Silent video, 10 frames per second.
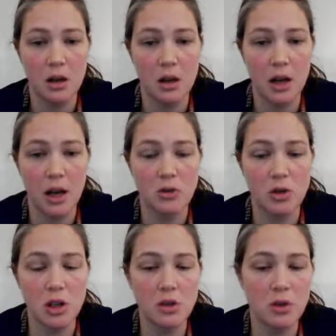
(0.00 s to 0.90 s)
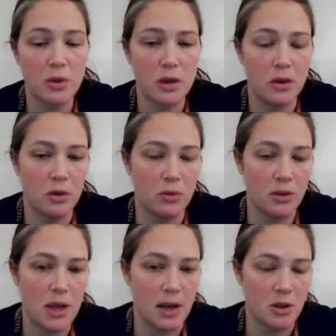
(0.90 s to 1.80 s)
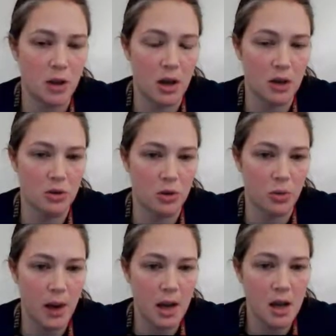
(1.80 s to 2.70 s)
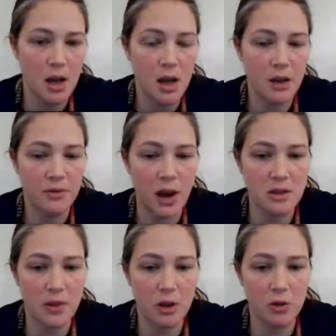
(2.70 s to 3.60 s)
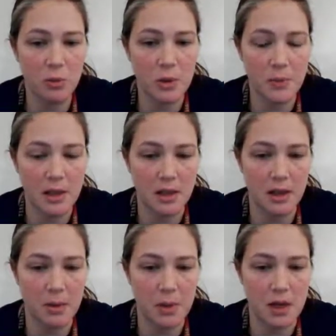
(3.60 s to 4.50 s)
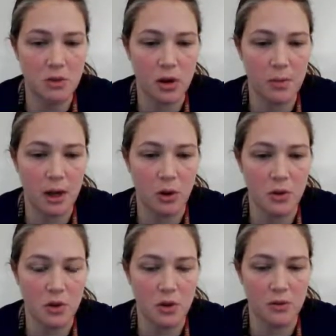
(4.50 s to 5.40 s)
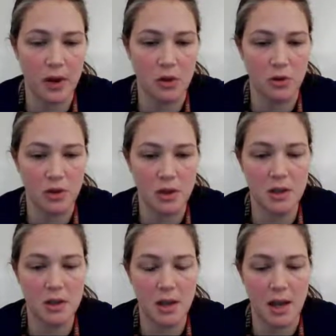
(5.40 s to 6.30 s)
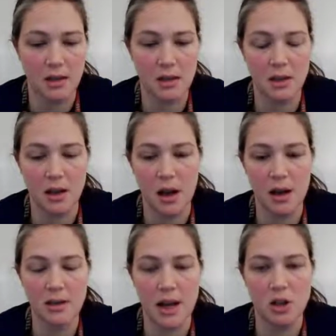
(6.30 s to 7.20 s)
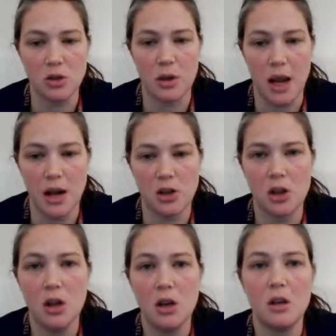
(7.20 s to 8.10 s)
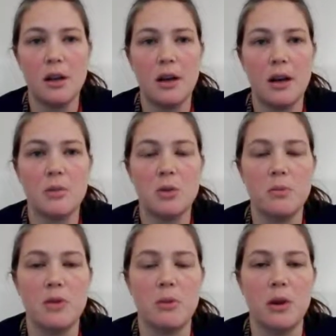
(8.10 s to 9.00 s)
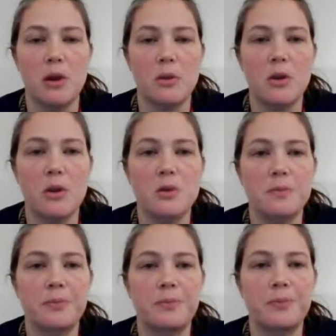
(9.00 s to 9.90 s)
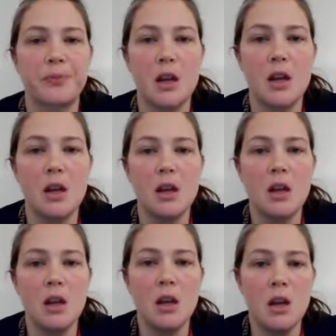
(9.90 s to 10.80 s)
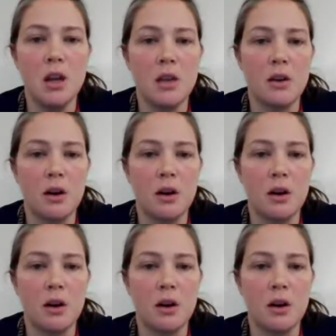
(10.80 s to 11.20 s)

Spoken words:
hydrogen, so it takes a hydrogen away. Phosphate group is basically a P surrounded by O's and sulfhydryls S attached to an H. So be familiar with those. There